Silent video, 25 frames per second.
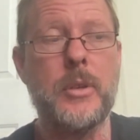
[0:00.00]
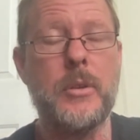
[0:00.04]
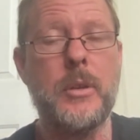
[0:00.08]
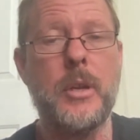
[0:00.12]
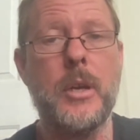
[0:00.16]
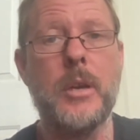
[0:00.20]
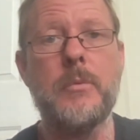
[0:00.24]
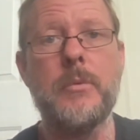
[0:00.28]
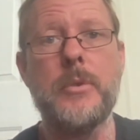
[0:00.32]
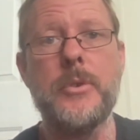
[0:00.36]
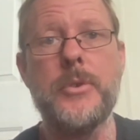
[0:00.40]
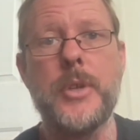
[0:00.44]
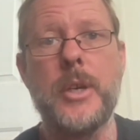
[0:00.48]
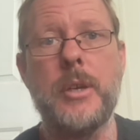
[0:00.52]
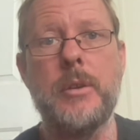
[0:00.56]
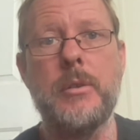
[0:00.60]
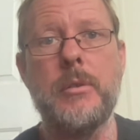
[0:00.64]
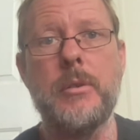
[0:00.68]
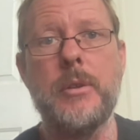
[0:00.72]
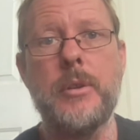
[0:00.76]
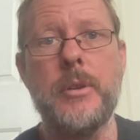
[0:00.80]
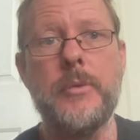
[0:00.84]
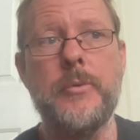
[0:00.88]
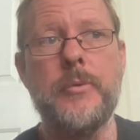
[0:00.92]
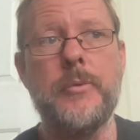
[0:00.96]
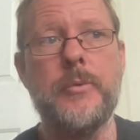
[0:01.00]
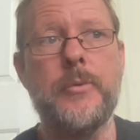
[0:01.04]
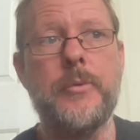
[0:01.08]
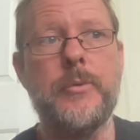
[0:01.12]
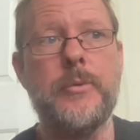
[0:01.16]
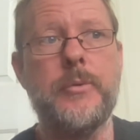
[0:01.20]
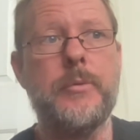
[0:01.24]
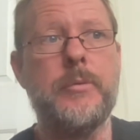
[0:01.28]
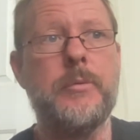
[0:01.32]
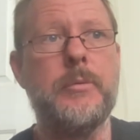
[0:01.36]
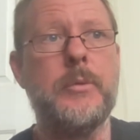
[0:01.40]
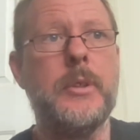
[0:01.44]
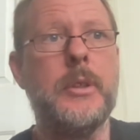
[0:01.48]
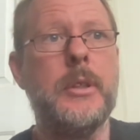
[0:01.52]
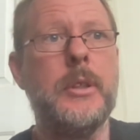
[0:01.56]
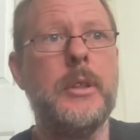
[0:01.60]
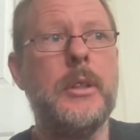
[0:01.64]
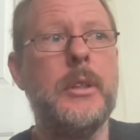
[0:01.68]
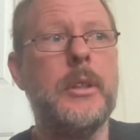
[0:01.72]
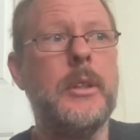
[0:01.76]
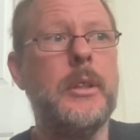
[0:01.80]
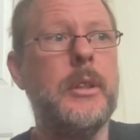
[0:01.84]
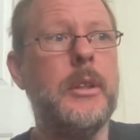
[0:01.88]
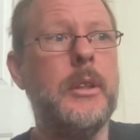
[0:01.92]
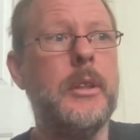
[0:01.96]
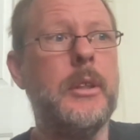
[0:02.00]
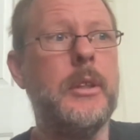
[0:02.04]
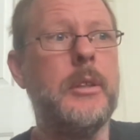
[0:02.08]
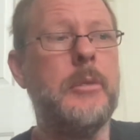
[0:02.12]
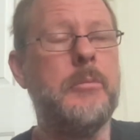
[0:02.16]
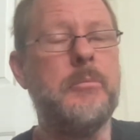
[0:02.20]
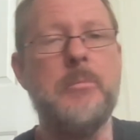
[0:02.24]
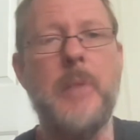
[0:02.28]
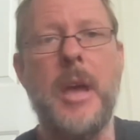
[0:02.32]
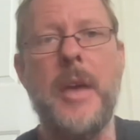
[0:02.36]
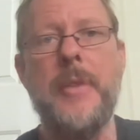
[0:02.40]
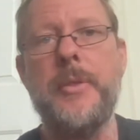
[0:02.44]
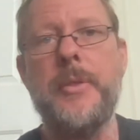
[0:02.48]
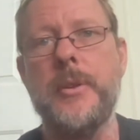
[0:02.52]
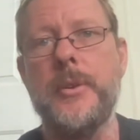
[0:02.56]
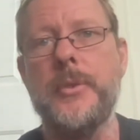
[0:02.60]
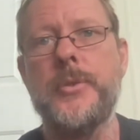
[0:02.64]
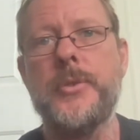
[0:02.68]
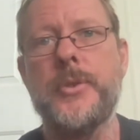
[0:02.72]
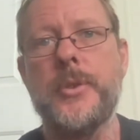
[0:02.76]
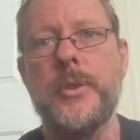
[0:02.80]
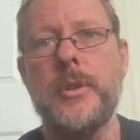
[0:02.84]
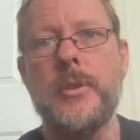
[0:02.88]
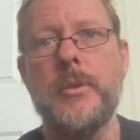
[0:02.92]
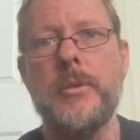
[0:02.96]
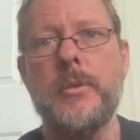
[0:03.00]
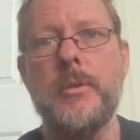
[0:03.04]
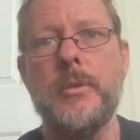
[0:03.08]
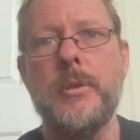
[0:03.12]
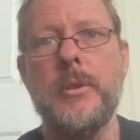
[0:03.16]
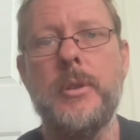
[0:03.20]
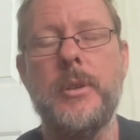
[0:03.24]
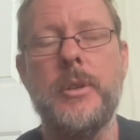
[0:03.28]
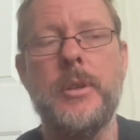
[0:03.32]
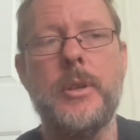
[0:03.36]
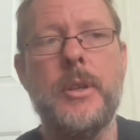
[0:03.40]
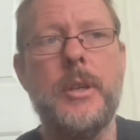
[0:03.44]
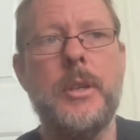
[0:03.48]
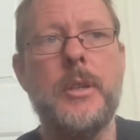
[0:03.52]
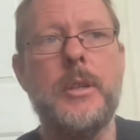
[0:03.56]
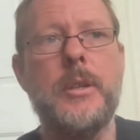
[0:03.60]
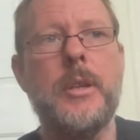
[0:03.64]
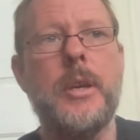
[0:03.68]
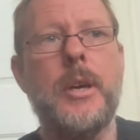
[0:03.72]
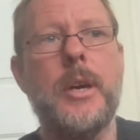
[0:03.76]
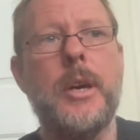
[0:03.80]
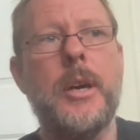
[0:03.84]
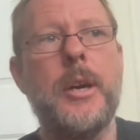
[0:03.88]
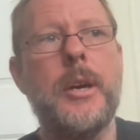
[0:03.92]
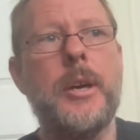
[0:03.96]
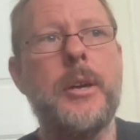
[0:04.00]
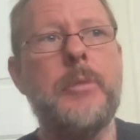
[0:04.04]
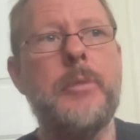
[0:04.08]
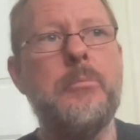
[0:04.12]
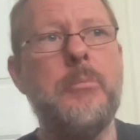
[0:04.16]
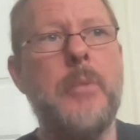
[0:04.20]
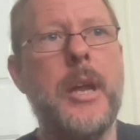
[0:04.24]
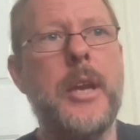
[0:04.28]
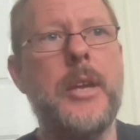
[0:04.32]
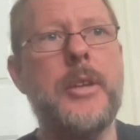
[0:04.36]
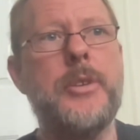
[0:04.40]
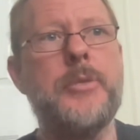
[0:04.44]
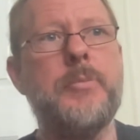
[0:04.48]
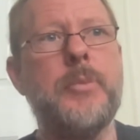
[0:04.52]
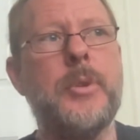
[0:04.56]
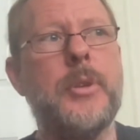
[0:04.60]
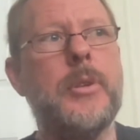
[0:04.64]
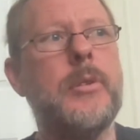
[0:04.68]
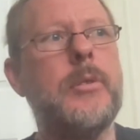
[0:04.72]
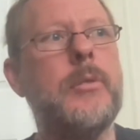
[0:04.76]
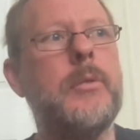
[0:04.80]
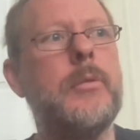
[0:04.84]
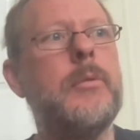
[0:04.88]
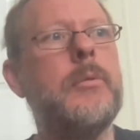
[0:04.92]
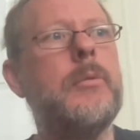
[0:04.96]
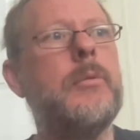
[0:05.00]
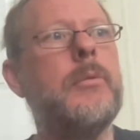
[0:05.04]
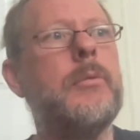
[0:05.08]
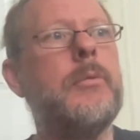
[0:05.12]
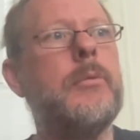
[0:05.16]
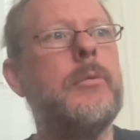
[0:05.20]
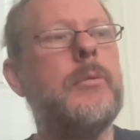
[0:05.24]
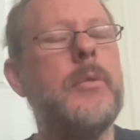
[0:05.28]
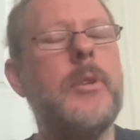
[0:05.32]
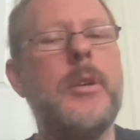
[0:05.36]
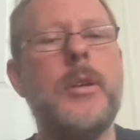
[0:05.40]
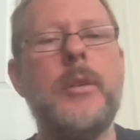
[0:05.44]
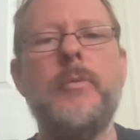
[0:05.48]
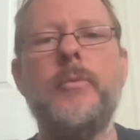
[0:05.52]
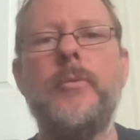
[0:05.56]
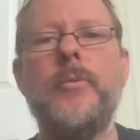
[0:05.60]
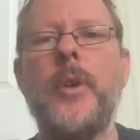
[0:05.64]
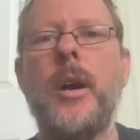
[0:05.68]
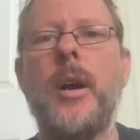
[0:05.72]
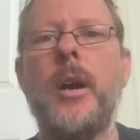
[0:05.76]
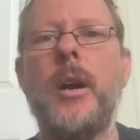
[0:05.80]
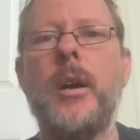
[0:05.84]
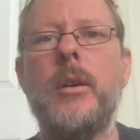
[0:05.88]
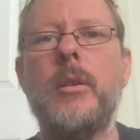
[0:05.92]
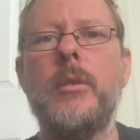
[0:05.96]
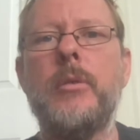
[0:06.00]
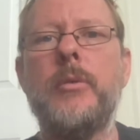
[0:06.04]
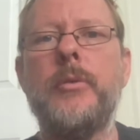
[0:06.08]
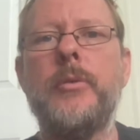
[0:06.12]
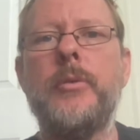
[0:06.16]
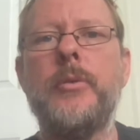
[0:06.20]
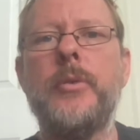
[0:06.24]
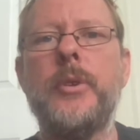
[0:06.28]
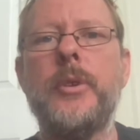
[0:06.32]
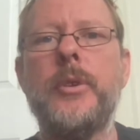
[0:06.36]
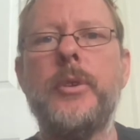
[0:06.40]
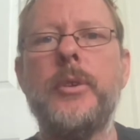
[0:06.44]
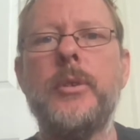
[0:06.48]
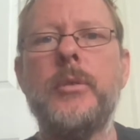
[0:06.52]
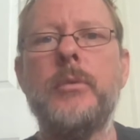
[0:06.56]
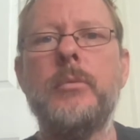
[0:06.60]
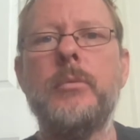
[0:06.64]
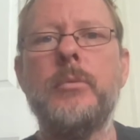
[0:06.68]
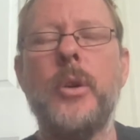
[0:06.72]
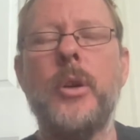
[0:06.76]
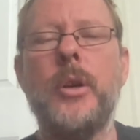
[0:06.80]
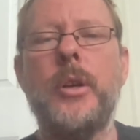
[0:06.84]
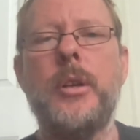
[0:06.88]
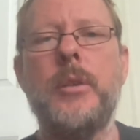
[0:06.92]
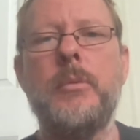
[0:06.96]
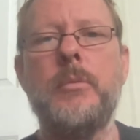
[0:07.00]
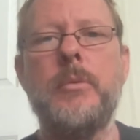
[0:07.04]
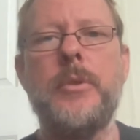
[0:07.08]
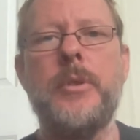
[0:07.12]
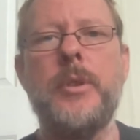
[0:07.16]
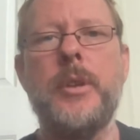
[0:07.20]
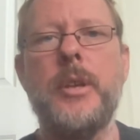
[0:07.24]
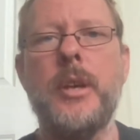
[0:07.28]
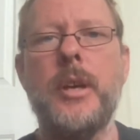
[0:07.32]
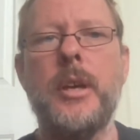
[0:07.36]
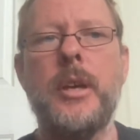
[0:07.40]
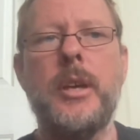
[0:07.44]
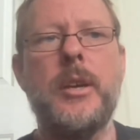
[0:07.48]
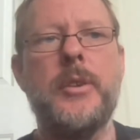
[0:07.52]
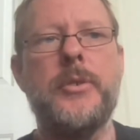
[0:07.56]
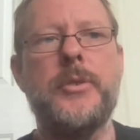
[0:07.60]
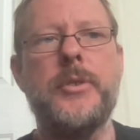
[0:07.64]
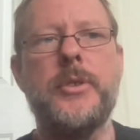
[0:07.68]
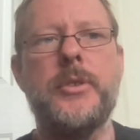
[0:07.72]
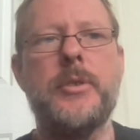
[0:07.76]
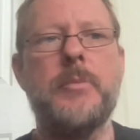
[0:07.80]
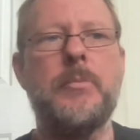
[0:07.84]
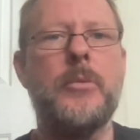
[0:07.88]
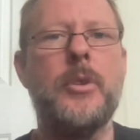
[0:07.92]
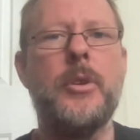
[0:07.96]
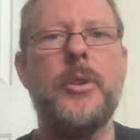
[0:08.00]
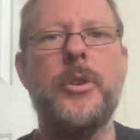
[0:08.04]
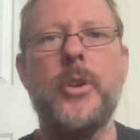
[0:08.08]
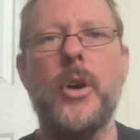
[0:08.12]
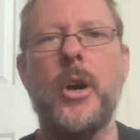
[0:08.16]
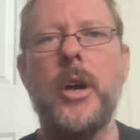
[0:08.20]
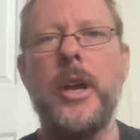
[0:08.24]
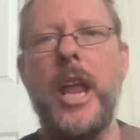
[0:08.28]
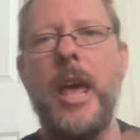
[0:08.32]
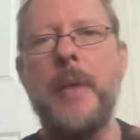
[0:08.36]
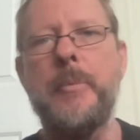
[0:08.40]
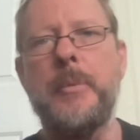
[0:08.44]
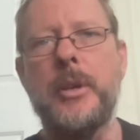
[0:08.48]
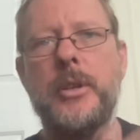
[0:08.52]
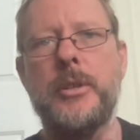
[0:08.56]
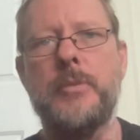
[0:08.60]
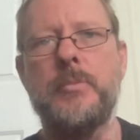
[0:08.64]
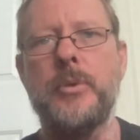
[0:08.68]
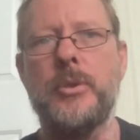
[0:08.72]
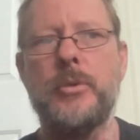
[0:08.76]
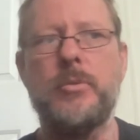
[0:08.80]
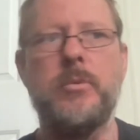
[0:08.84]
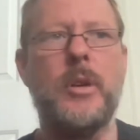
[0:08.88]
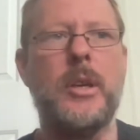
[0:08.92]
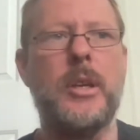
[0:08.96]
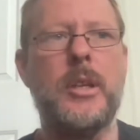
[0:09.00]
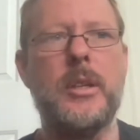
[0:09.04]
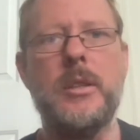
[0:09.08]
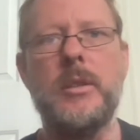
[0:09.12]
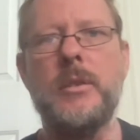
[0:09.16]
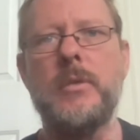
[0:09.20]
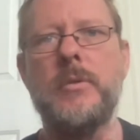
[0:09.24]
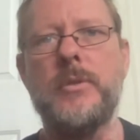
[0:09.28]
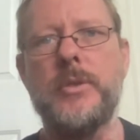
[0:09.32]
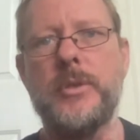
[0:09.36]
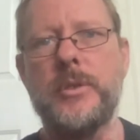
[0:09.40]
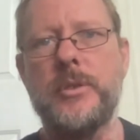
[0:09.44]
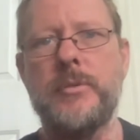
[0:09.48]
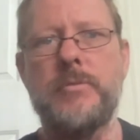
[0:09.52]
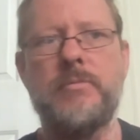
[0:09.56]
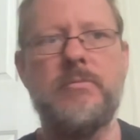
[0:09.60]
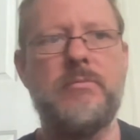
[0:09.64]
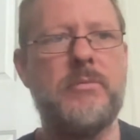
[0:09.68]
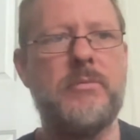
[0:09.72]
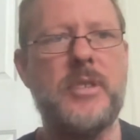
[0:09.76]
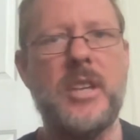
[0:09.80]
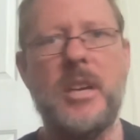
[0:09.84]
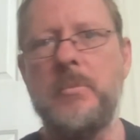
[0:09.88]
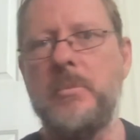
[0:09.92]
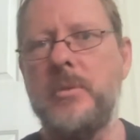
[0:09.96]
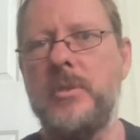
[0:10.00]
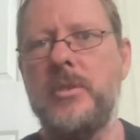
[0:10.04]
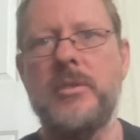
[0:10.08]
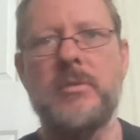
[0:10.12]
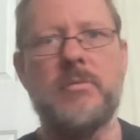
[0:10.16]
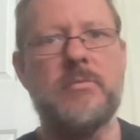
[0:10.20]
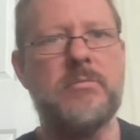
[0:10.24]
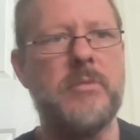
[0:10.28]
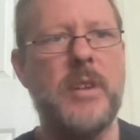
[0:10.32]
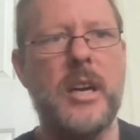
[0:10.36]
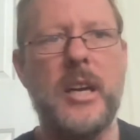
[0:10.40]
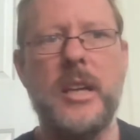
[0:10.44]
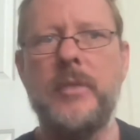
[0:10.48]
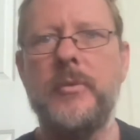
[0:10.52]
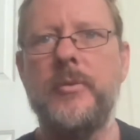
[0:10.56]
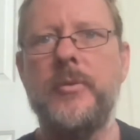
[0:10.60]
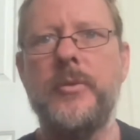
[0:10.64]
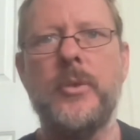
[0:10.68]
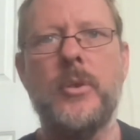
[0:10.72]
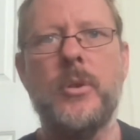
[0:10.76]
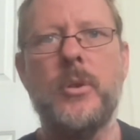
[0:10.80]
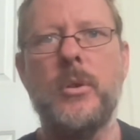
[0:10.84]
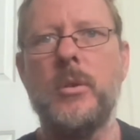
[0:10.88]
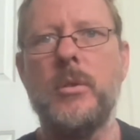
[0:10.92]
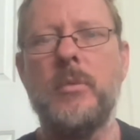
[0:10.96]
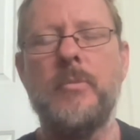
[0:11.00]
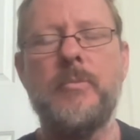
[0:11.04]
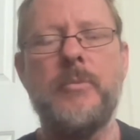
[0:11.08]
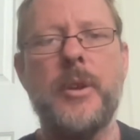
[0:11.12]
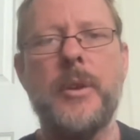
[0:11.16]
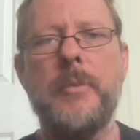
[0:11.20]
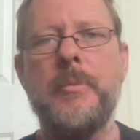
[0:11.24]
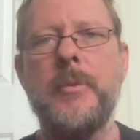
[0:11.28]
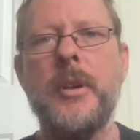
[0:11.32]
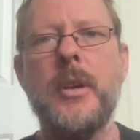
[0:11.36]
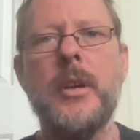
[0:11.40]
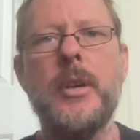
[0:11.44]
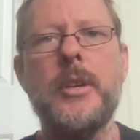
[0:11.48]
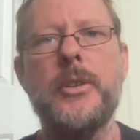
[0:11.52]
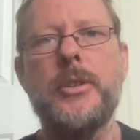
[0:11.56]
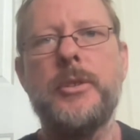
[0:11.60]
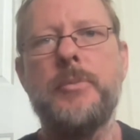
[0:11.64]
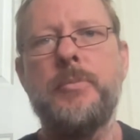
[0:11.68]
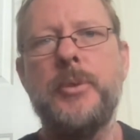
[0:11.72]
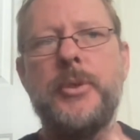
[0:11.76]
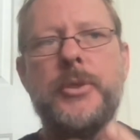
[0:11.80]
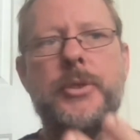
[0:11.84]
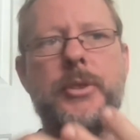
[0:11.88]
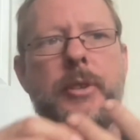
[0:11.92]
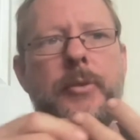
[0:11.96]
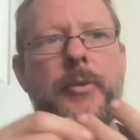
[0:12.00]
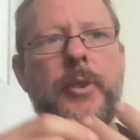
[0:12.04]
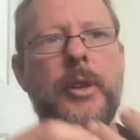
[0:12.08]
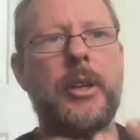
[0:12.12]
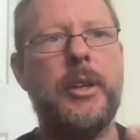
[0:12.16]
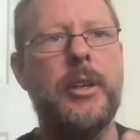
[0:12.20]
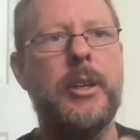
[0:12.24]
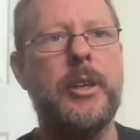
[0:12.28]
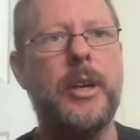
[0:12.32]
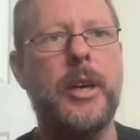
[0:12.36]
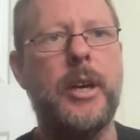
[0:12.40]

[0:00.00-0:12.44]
Regenerative methods in management involve working with the ecosystem, the dynamics between temperature, rainfall, the specific